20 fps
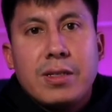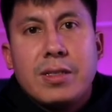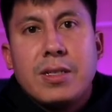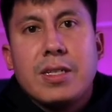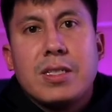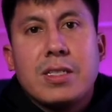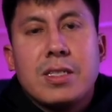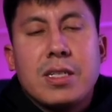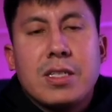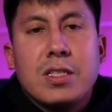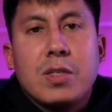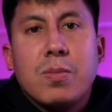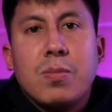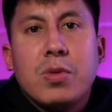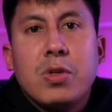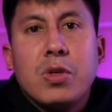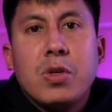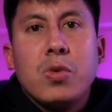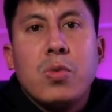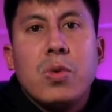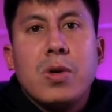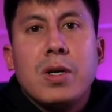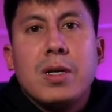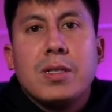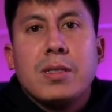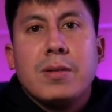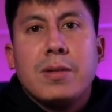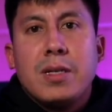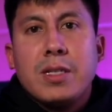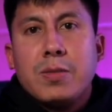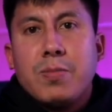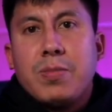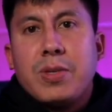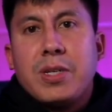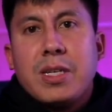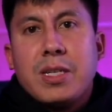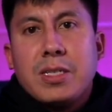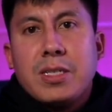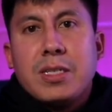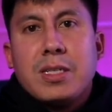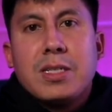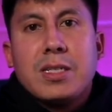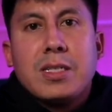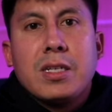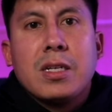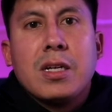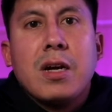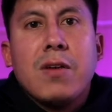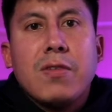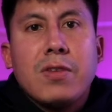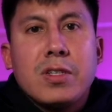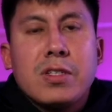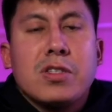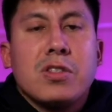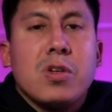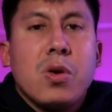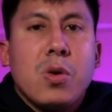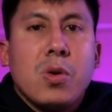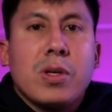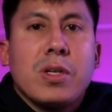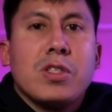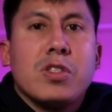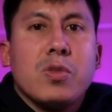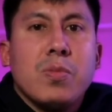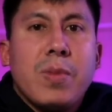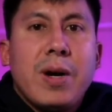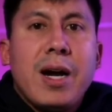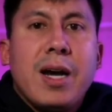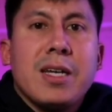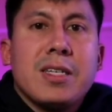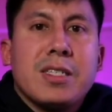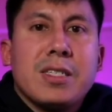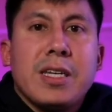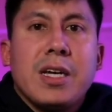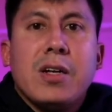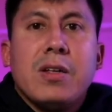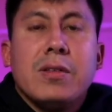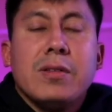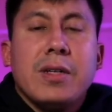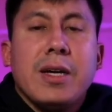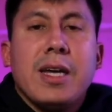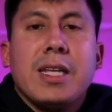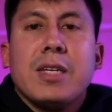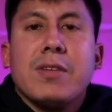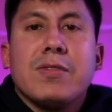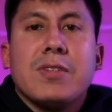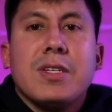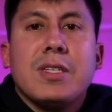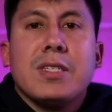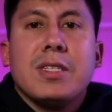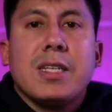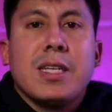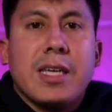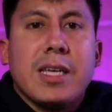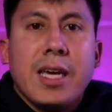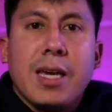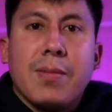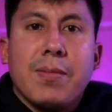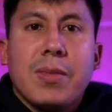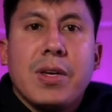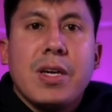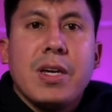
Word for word: It's it's the blue one. It's because it is the governance token to buy, sell N F Ts in the game.